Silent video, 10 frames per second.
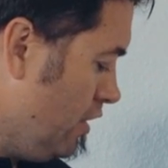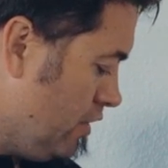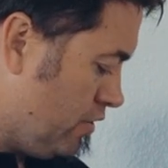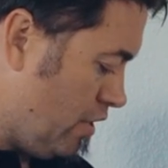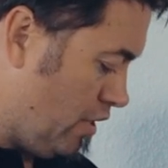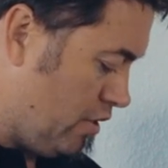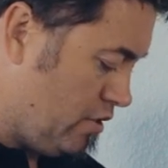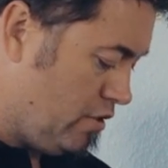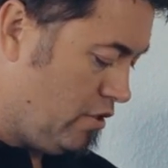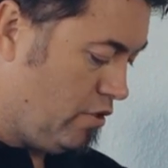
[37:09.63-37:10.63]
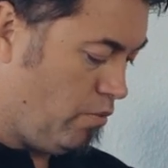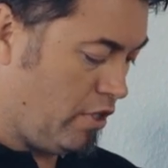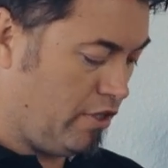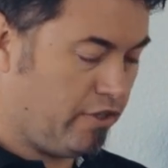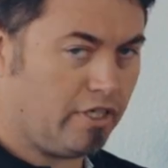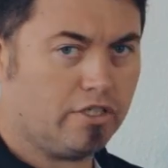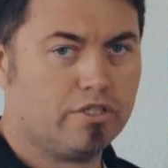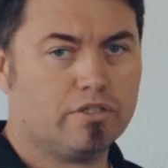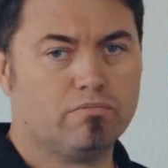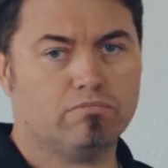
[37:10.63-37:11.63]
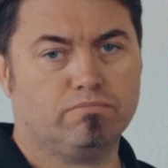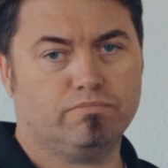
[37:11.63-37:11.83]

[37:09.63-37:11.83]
So, one of the things,